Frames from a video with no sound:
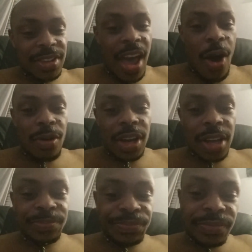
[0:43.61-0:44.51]
Now,
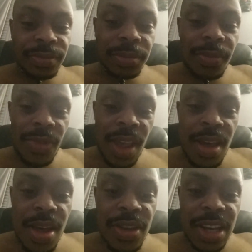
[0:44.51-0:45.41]
okay,
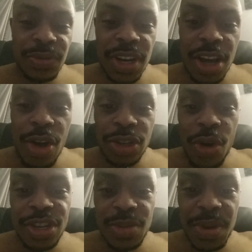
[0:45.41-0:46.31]
this video is
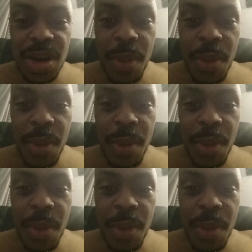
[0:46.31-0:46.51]
going to be